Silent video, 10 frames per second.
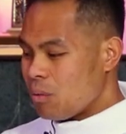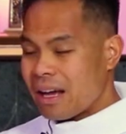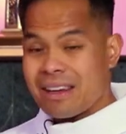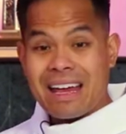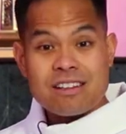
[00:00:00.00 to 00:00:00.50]

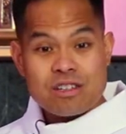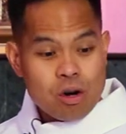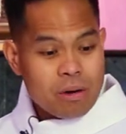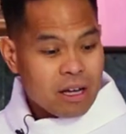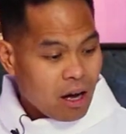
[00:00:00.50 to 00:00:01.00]
While that's
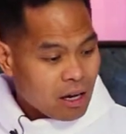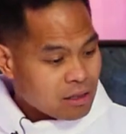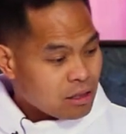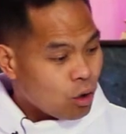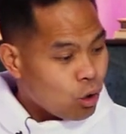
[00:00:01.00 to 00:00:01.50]
going
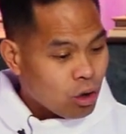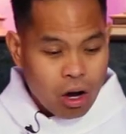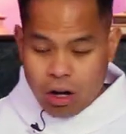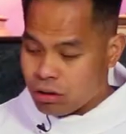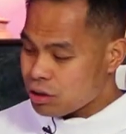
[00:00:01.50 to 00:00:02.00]
on, the whole
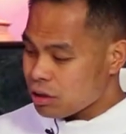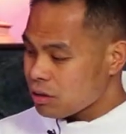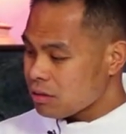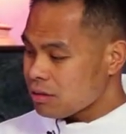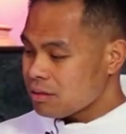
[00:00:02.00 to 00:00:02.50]

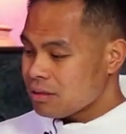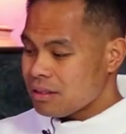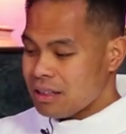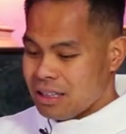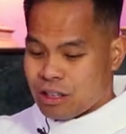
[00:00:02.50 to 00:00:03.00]
altar
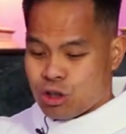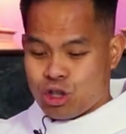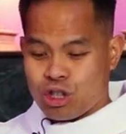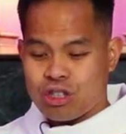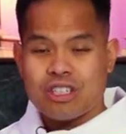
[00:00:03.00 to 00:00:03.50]
in the
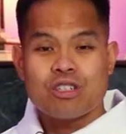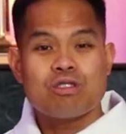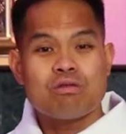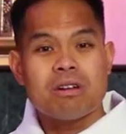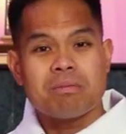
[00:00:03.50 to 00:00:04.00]
church is
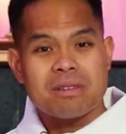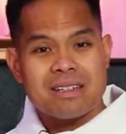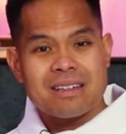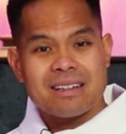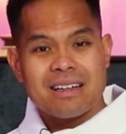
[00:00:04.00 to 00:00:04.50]

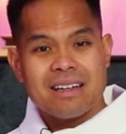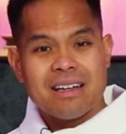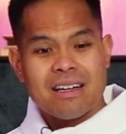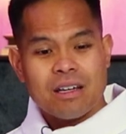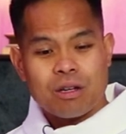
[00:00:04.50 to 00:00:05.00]
stripped.
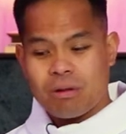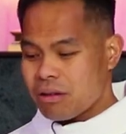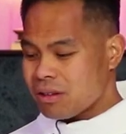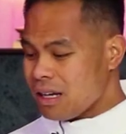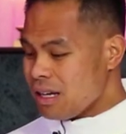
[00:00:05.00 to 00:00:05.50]

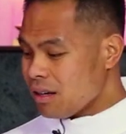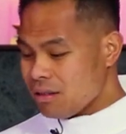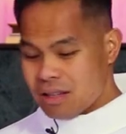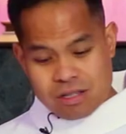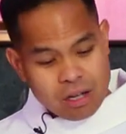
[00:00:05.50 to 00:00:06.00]
Throughout the
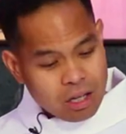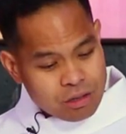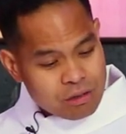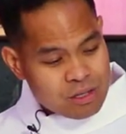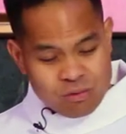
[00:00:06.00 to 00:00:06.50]
year, this
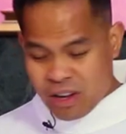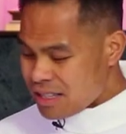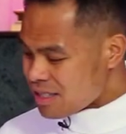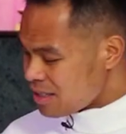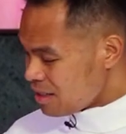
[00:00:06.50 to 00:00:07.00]
altar is
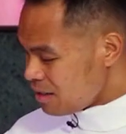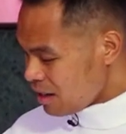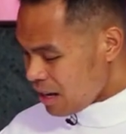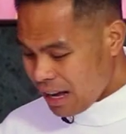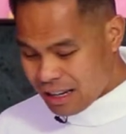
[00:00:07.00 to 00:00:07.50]
vested
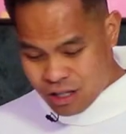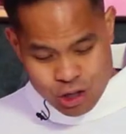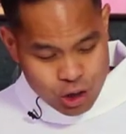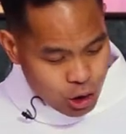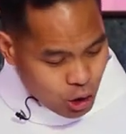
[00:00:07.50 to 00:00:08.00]
and is
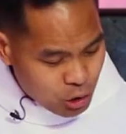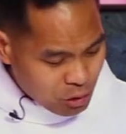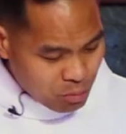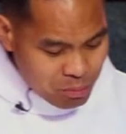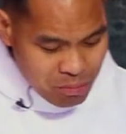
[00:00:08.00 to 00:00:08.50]
clothed
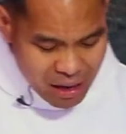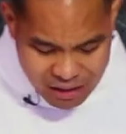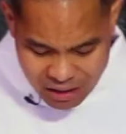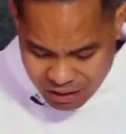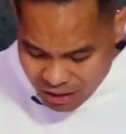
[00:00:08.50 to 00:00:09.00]
with
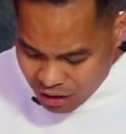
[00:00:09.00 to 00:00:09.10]
many